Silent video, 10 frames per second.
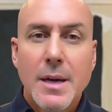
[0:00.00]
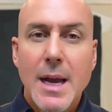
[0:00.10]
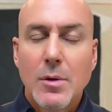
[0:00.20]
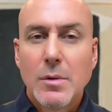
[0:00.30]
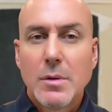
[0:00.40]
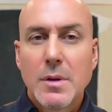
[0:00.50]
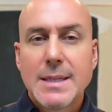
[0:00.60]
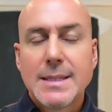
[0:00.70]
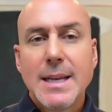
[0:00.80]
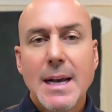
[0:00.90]
Now, the
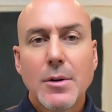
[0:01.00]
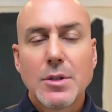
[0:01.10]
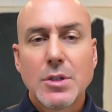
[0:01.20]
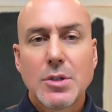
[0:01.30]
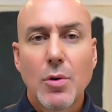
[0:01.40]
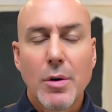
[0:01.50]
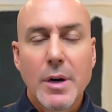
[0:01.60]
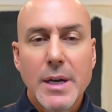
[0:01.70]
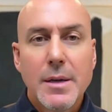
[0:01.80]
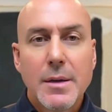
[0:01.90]
seller
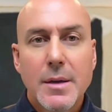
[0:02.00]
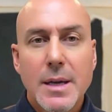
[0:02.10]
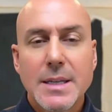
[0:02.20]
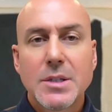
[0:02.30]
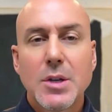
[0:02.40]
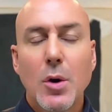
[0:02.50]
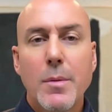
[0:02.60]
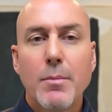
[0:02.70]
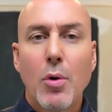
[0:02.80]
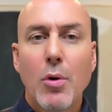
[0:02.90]
story is so
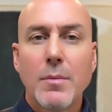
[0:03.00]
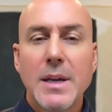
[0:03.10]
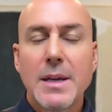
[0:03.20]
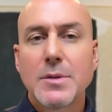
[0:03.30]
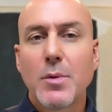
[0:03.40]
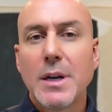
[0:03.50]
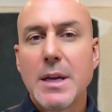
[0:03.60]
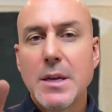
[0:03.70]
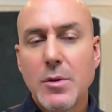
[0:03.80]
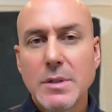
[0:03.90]
important because we're going
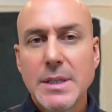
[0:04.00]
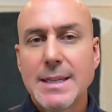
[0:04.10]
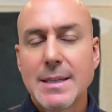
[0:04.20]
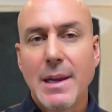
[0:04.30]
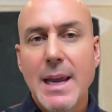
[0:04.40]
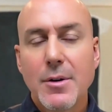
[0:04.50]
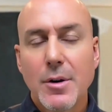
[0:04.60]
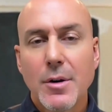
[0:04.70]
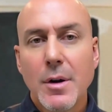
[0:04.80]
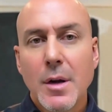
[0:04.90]
to use this
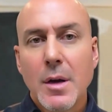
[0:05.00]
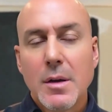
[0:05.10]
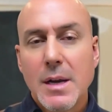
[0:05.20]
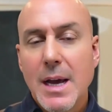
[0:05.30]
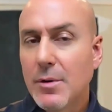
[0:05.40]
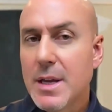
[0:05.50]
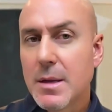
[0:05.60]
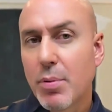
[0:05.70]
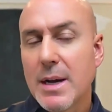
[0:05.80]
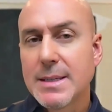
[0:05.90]
later, not only in
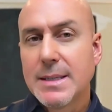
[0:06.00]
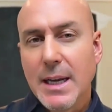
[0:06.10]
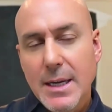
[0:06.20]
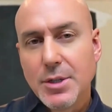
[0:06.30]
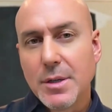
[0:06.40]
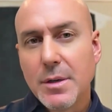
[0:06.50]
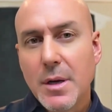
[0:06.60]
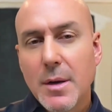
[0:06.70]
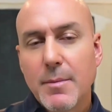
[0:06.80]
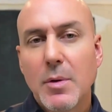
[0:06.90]
the presentation,
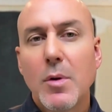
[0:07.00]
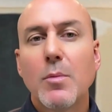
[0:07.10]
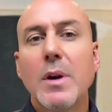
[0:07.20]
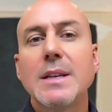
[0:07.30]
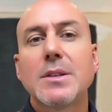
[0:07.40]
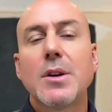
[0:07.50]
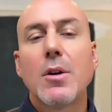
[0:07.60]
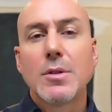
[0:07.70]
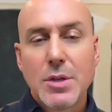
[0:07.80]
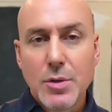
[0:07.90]
but when we
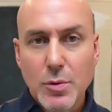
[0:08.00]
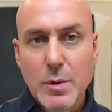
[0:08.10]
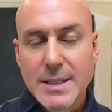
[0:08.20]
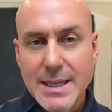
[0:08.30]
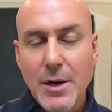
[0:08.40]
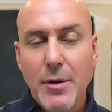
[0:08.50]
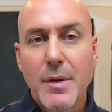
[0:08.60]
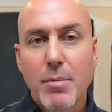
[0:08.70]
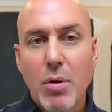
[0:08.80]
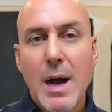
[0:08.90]
start to sell
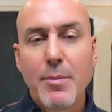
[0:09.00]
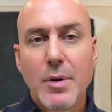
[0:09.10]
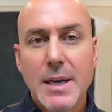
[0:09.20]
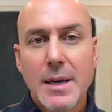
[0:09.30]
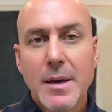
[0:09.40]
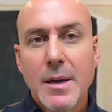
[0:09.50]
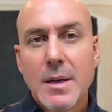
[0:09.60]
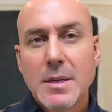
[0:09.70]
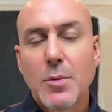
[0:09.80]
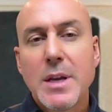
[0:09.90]
the property,
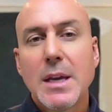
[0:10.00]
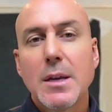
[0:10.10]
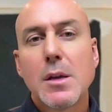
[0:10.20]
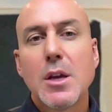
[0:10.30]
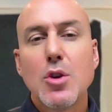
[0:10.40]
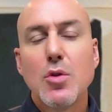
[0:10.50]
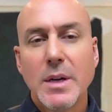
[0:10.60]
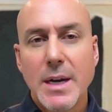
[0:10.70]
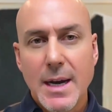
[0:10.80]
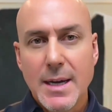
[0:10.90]
so we can
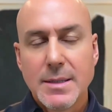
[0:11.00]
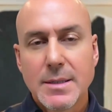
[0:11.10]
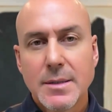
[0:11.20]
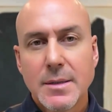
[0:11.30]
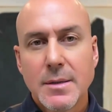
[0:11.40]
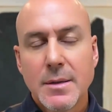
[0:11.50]
humanize